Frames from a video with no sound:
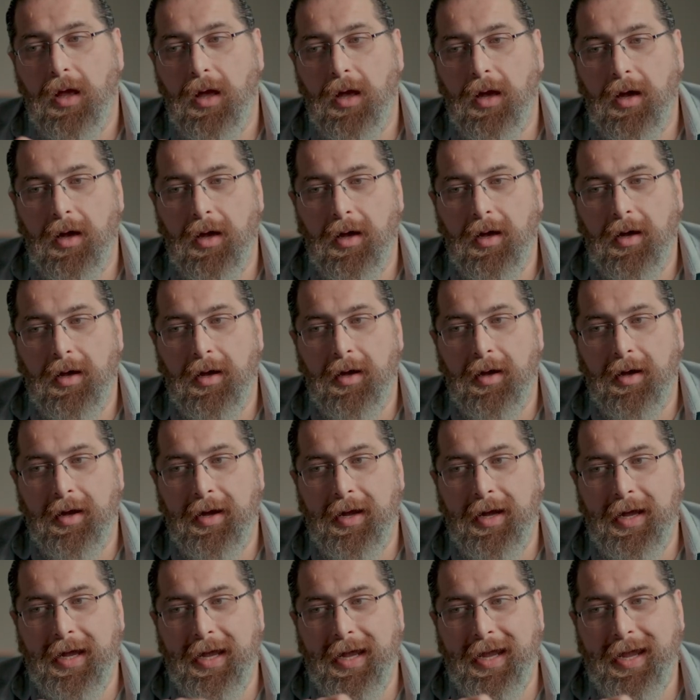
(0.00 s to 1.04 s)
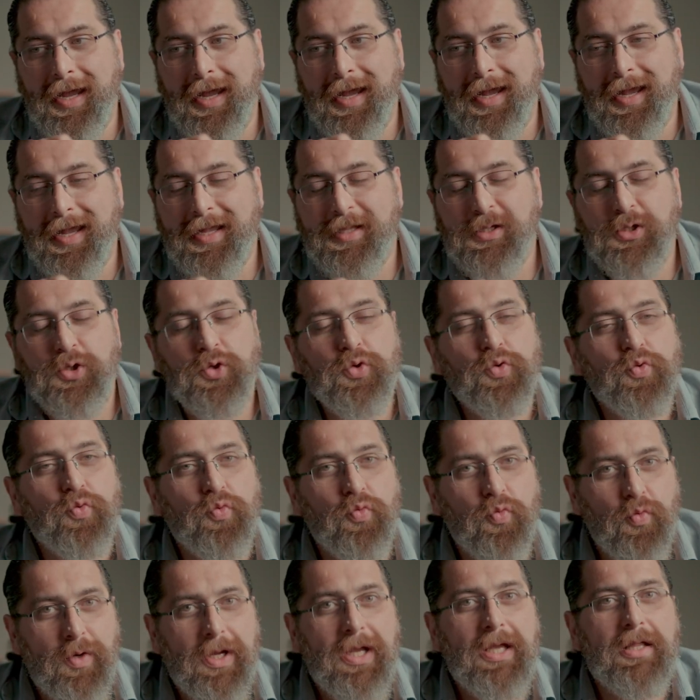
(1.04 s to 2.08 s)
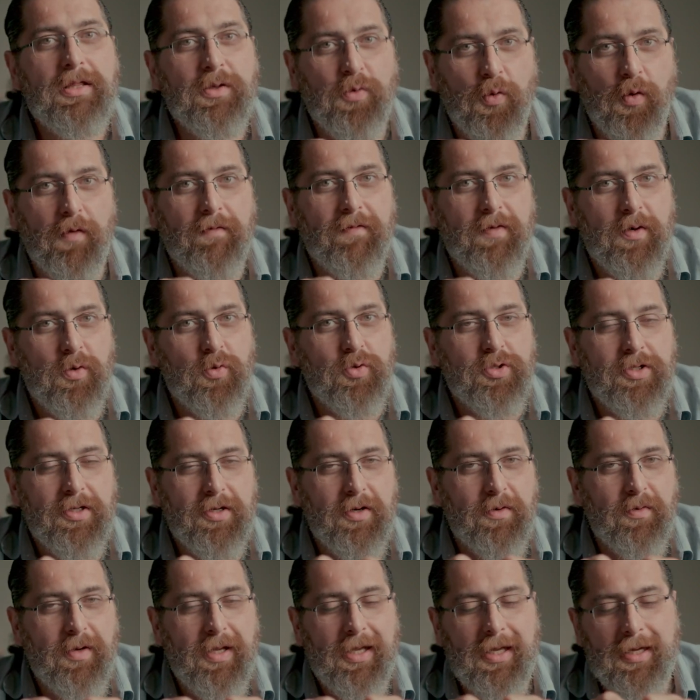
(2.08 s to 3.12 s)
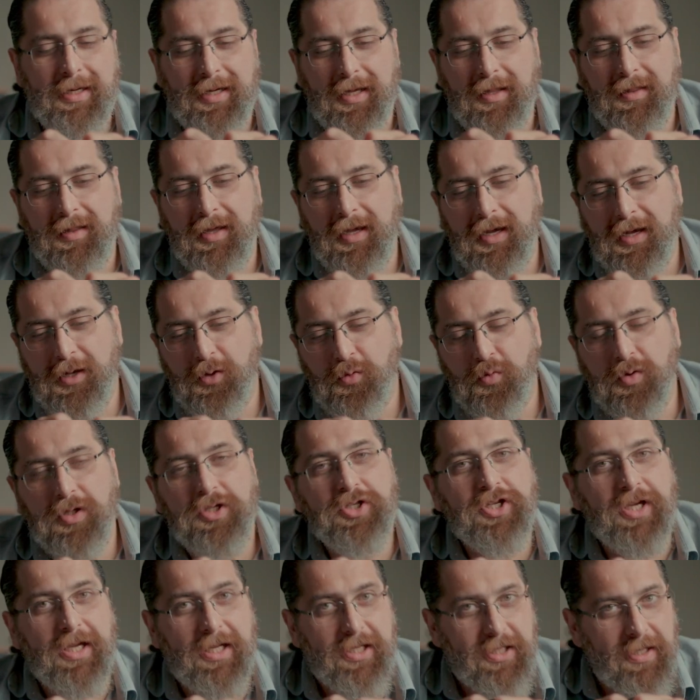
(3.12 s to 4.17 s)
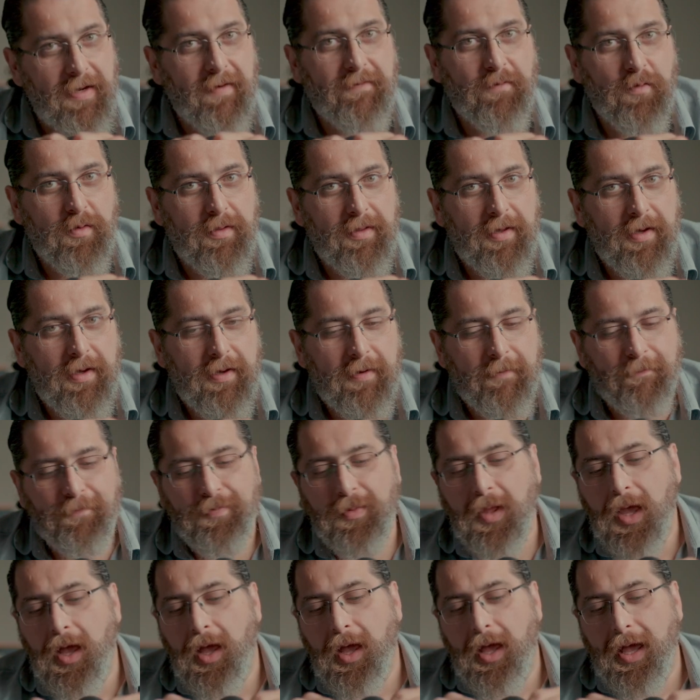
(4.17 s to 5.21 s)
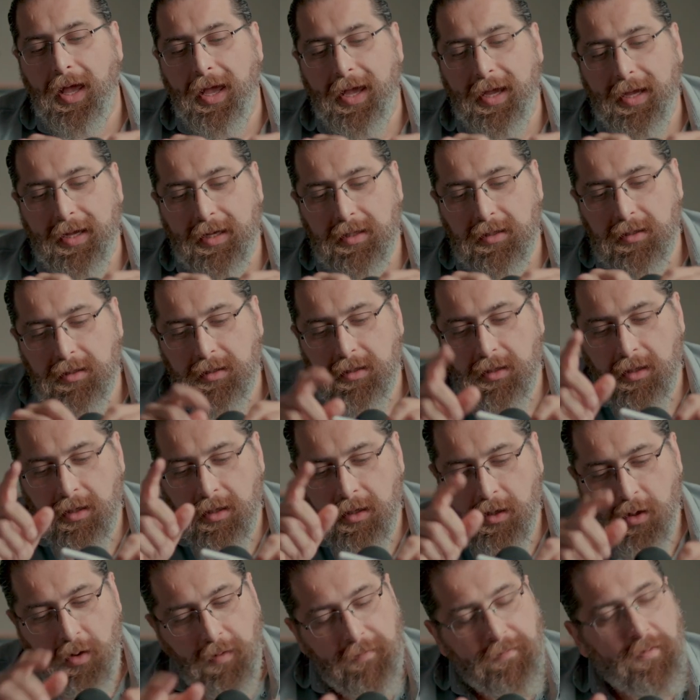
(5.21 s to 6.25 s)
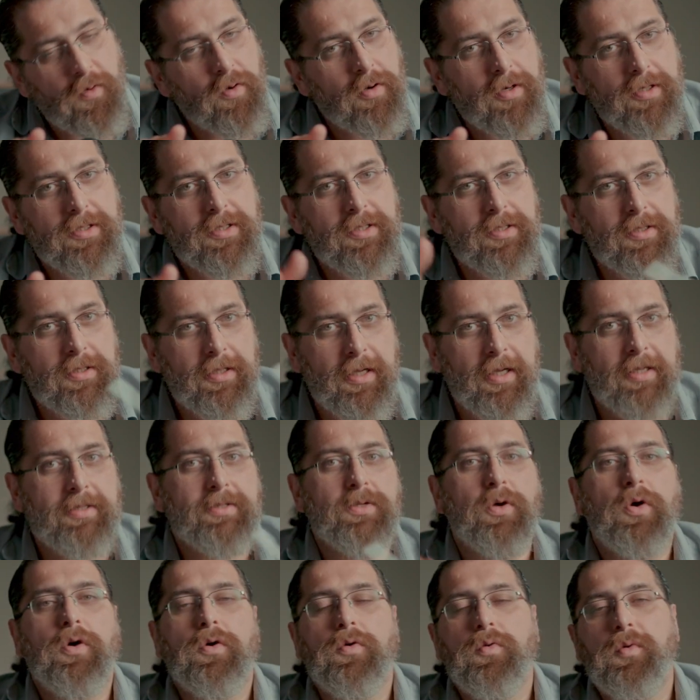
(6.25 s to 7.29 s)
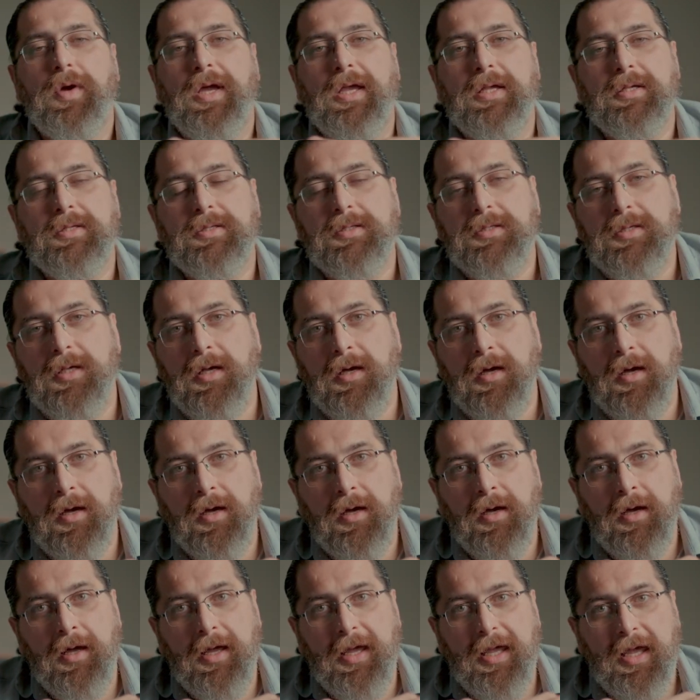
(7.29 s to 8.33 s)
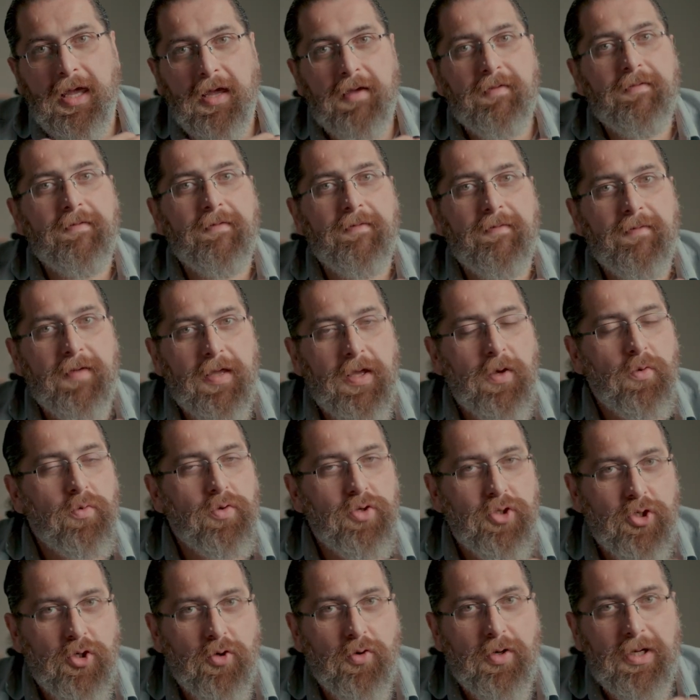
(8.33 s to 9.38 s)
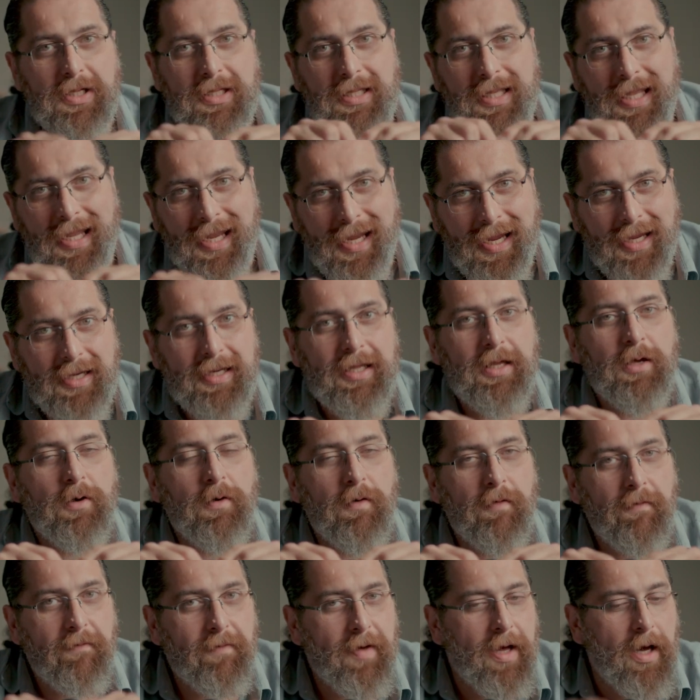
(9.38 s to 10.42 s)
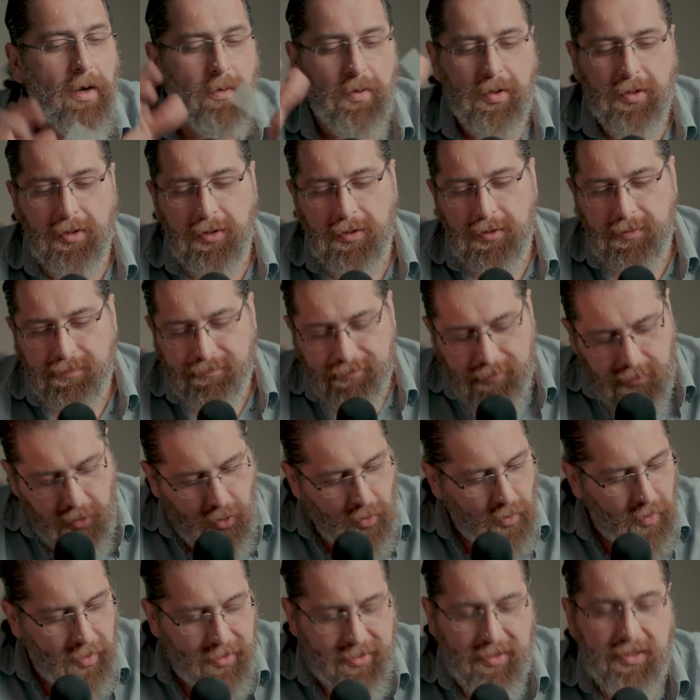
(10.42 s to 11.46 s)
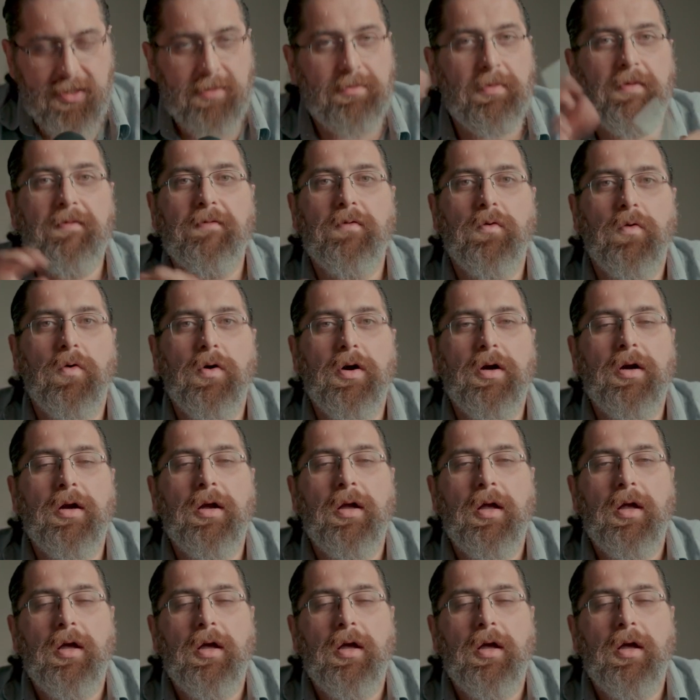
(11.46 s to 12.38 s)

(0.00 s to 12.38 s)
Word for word: Uh, it's really revolutionary, and I think it will change everything. And uh, of course, as always, uh, if you joined any of our courses before,